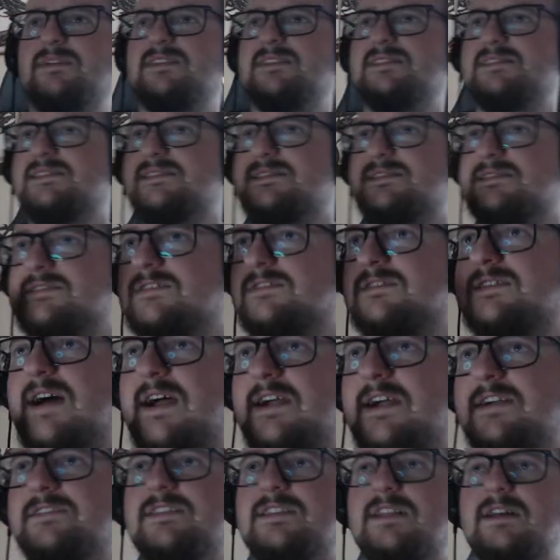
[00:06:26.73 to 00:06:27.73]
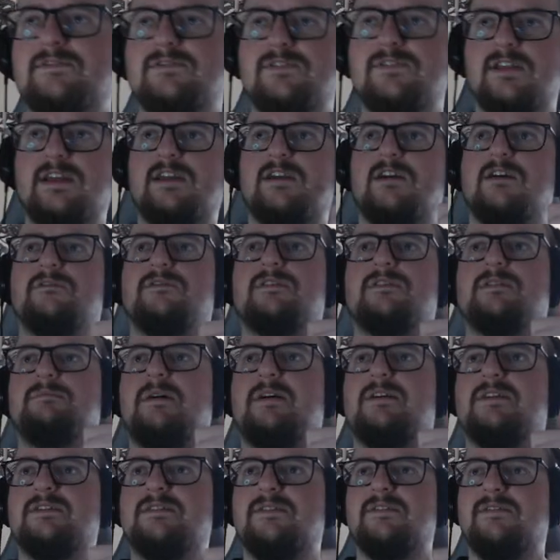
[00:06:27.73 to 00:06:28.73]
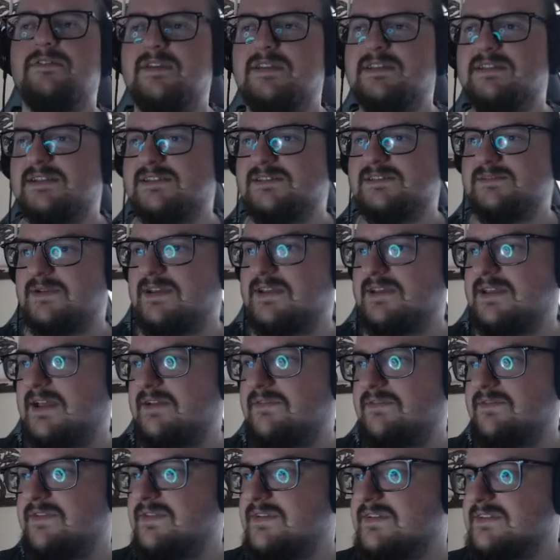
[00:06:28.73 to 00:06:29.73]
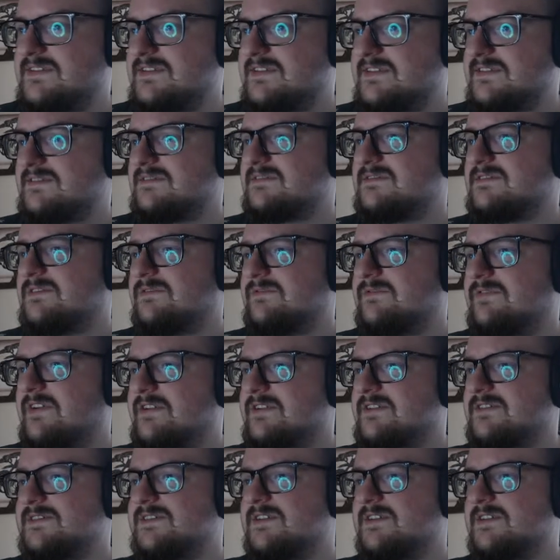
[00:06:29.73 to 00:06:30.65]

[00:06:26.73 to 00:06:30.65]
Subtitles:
but it's not hard enough to like overpower the thing. That's why everything's so dark.